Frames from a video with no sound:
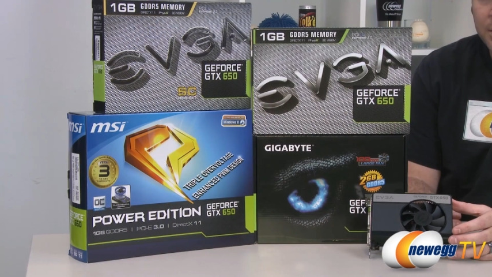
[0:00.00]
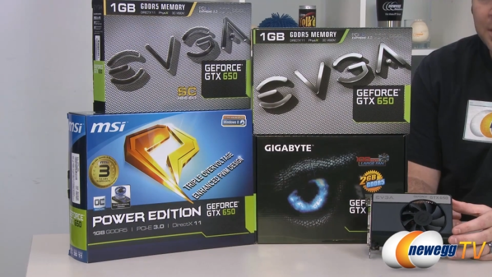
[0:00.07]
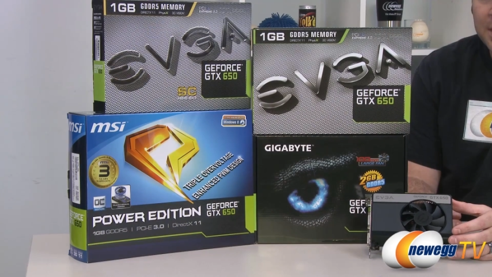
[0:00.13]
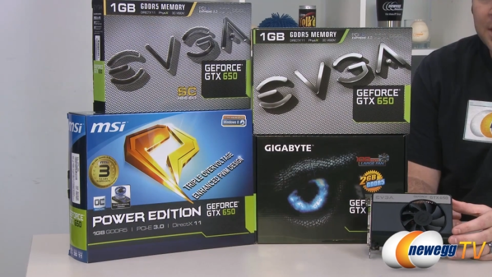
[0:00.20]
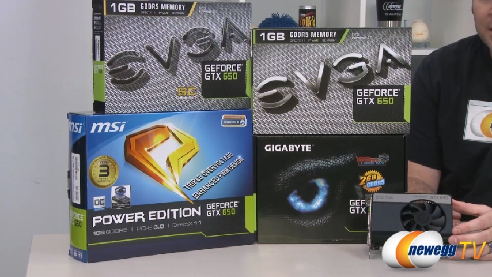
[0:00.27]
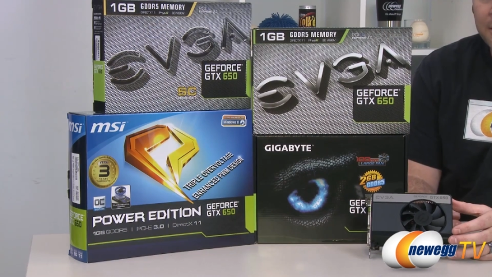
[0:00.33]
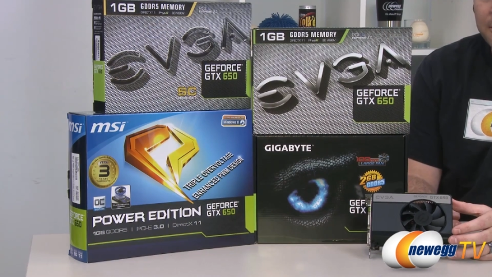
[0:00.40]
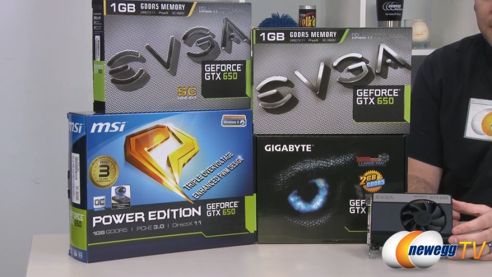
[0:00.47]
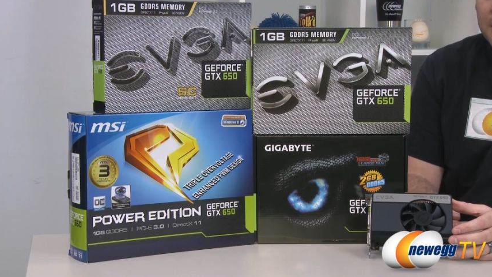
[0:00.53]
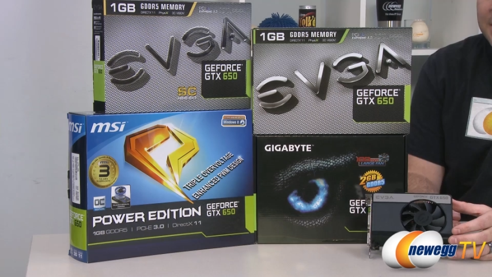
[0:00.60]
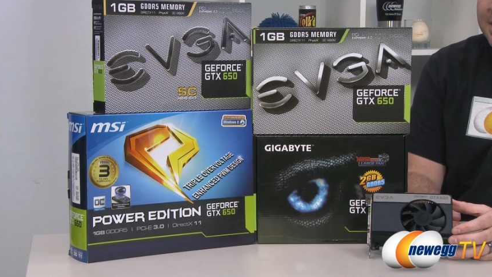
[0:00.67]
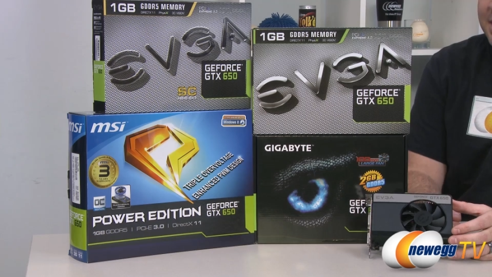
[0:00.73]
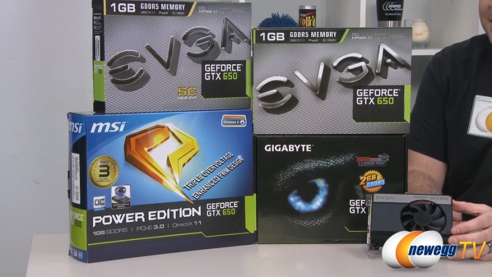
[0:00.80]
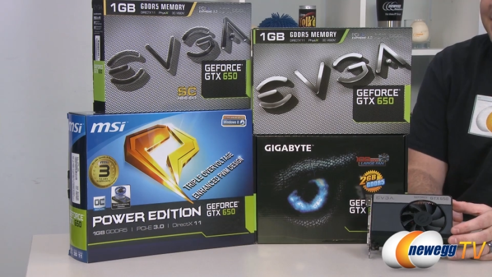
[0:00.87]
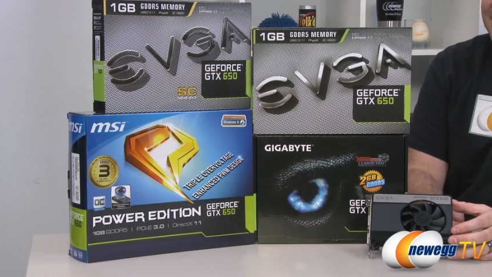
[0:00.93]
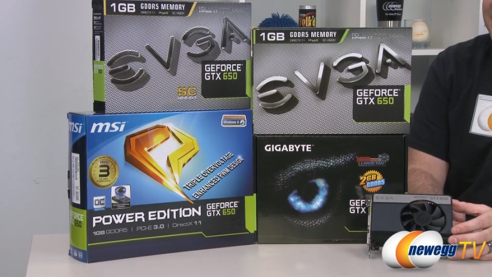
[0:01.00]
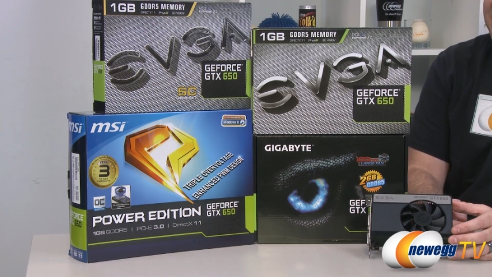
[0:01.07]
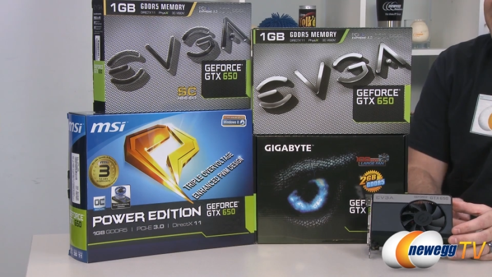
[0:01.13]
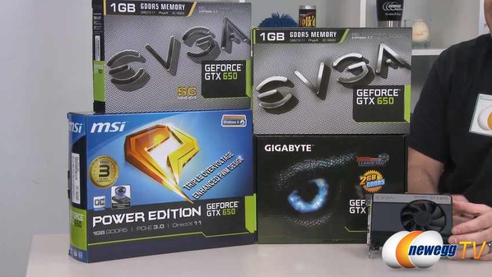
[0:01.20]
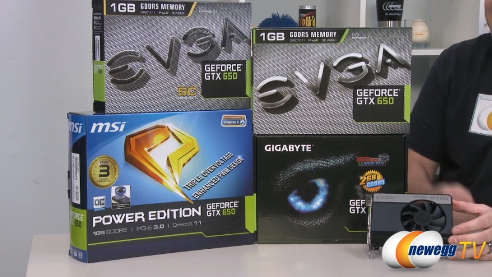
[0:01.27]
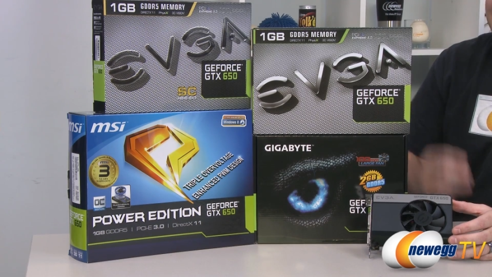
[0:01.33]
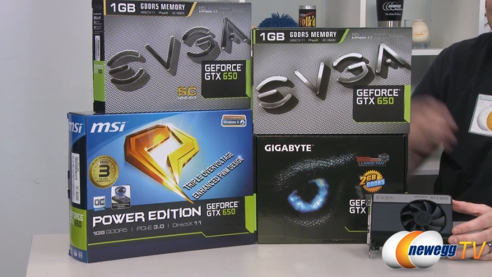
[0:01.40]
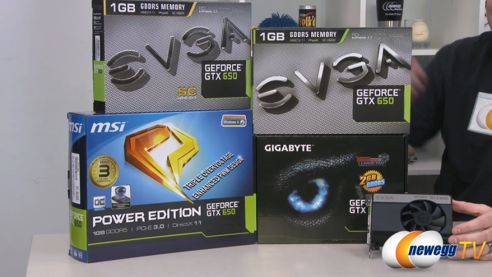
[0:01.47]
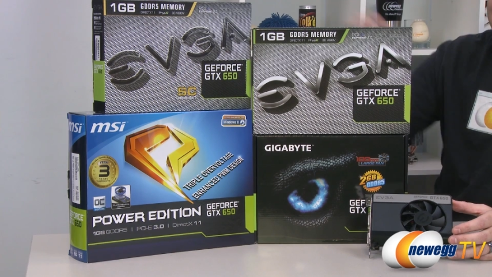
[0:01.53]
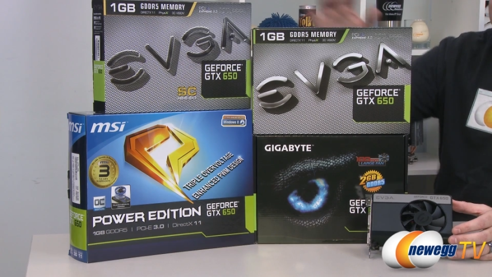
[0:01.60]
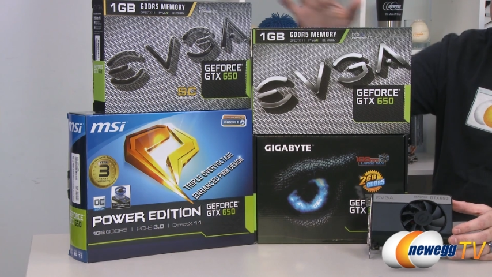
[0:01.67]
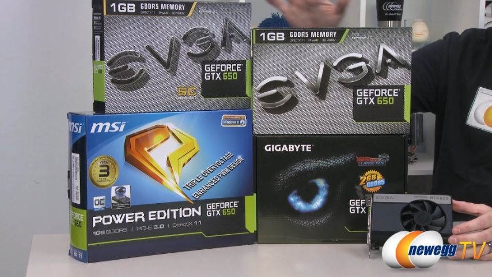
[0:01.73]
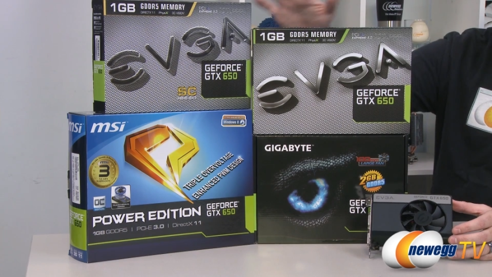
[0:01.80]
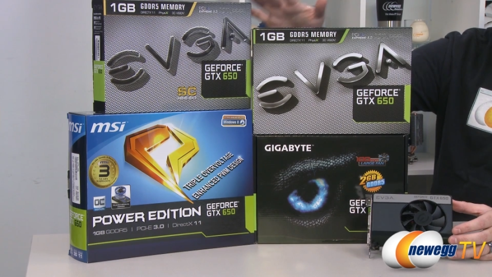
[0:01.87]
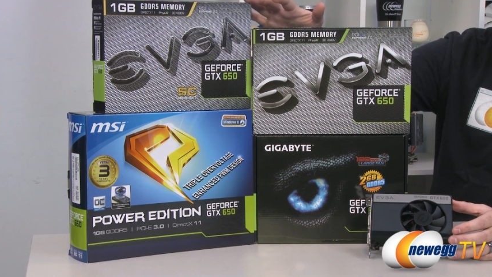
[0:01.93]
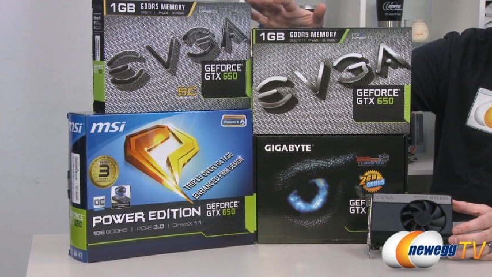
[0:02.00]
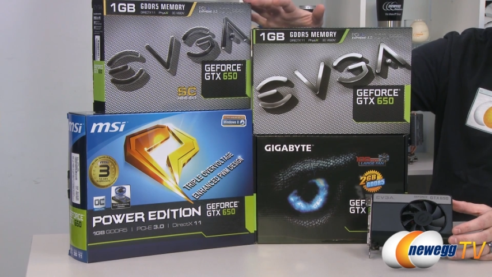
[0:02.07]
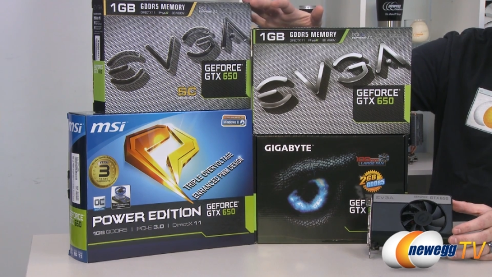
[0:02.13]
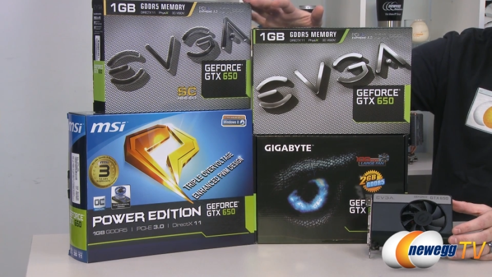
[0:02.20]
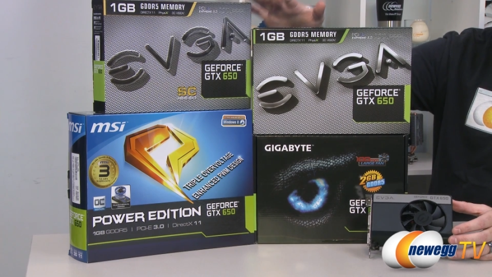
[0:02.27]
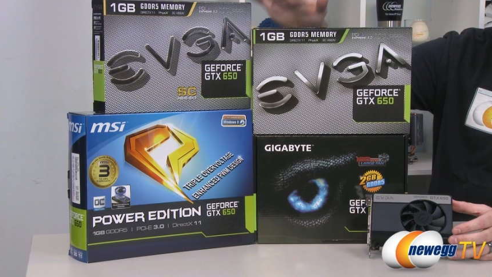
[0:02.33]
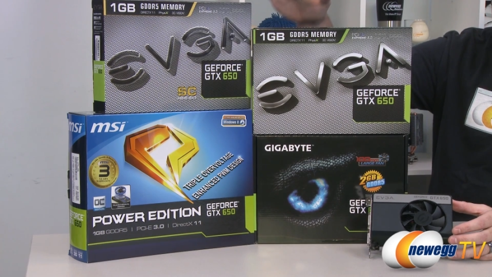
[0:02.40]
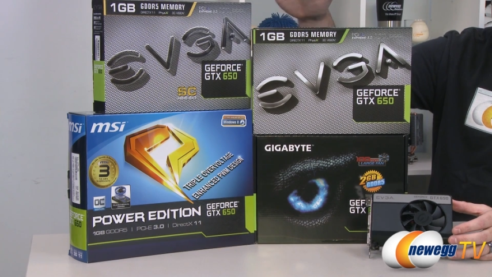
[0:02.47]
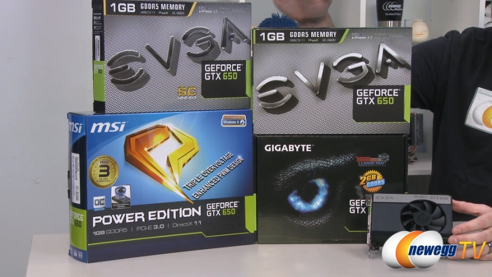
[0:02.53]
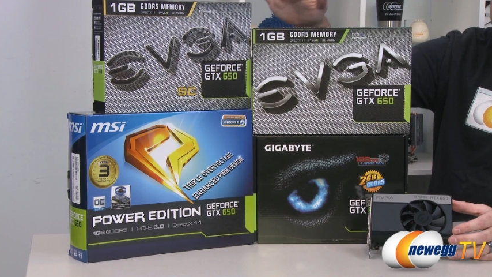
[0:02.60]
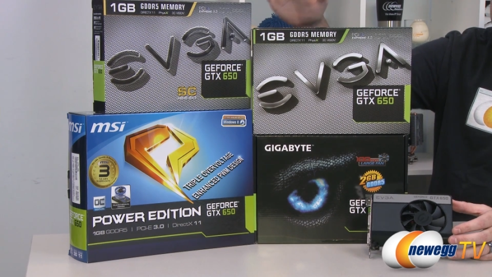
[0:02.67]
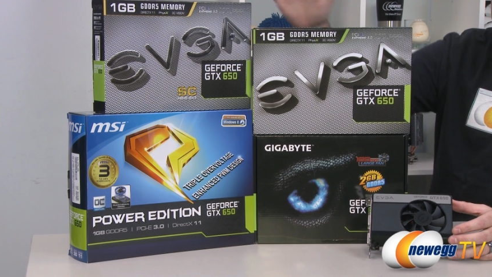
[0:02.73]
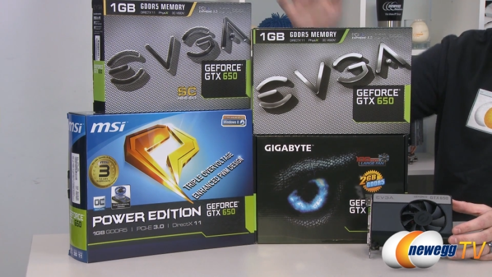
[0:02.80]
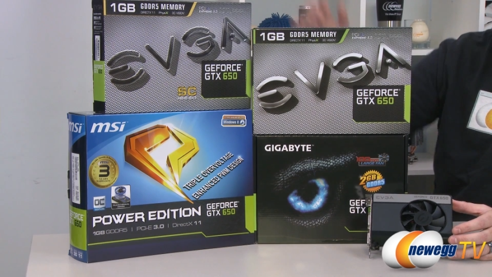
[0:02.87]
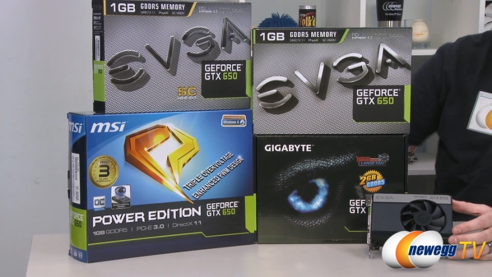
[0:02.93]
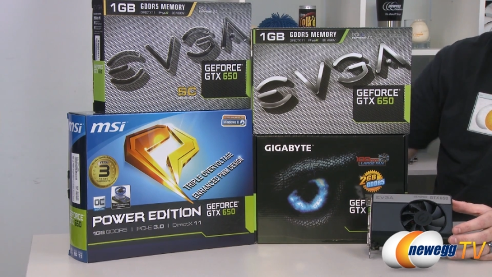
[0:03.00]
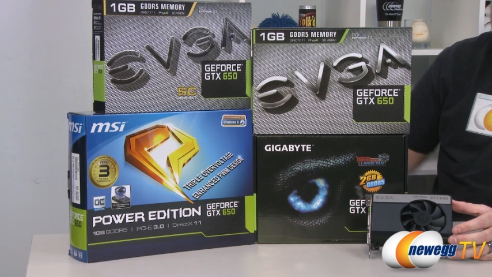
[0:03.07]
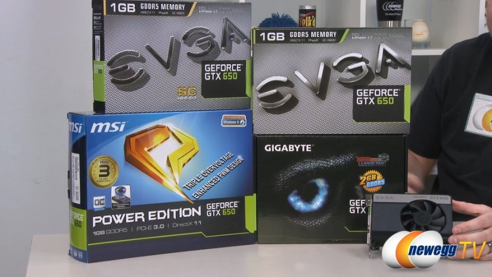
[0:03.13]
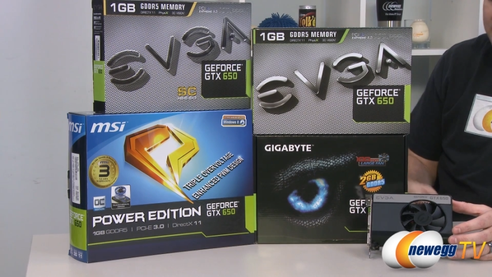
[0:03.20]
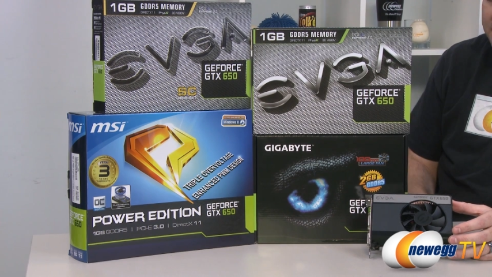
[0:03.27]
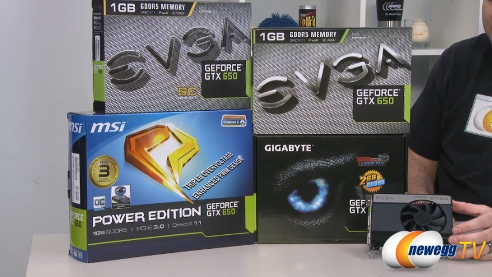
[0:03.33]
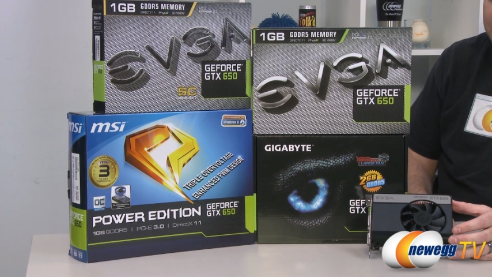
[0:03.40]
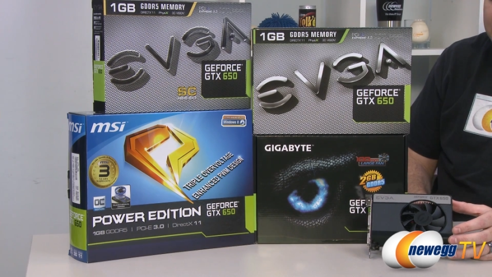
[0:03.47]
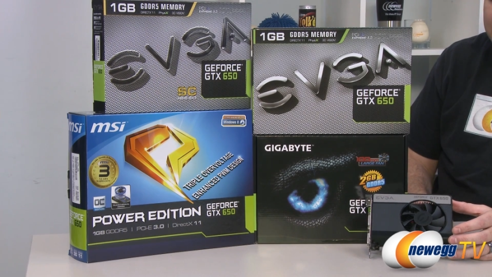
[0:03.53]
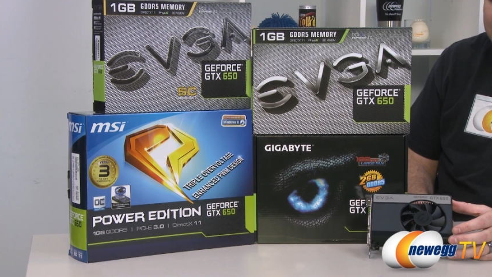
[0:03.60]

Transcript: Nobody's mouth can be seen.